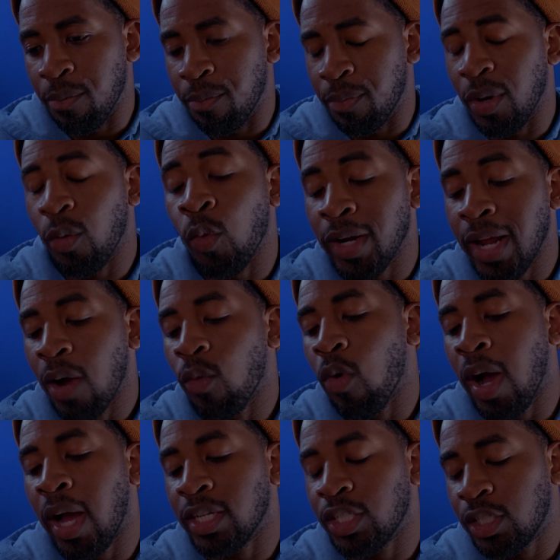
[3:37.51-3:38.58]
But when I
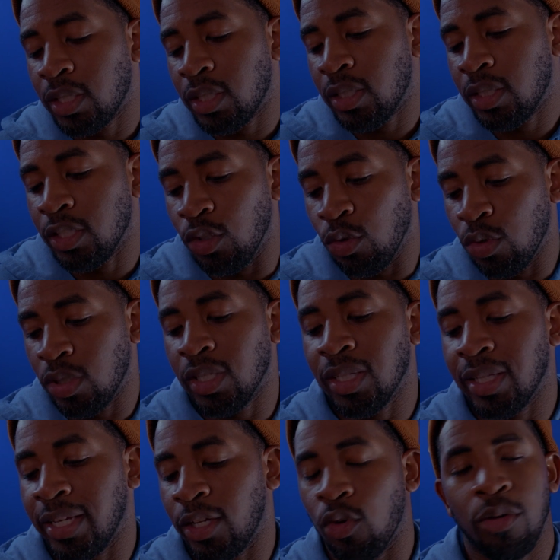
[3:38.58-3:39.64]
watched
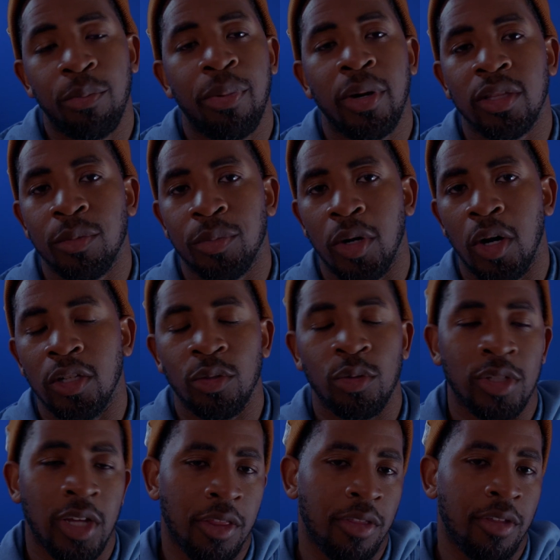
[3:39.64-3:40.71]
UCLA go to punt the ball, it
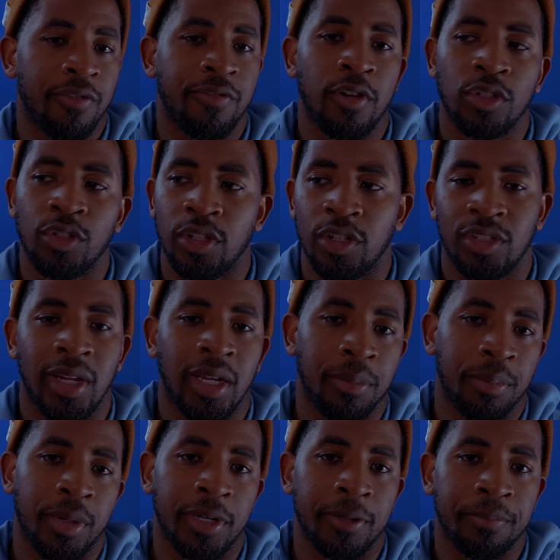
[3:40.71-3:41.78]
was either their first or their second
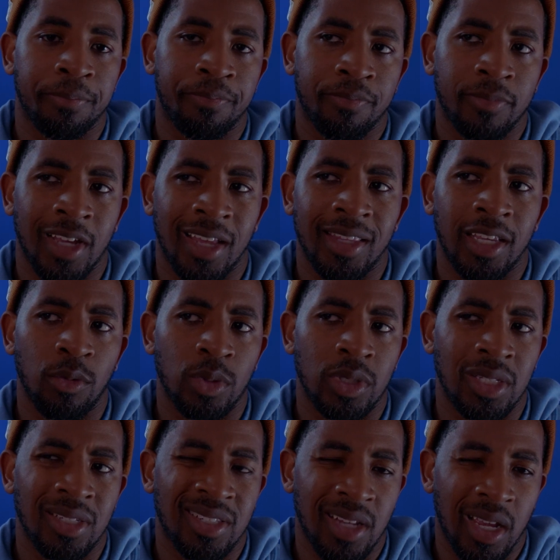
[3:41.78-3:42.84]
punt. I think it was
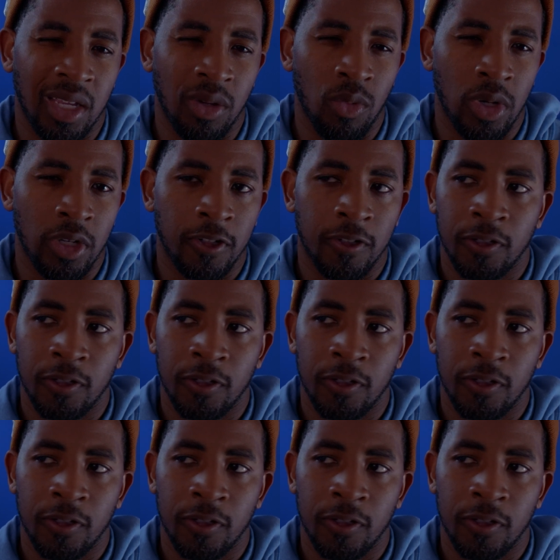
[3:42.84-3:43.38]
the second one.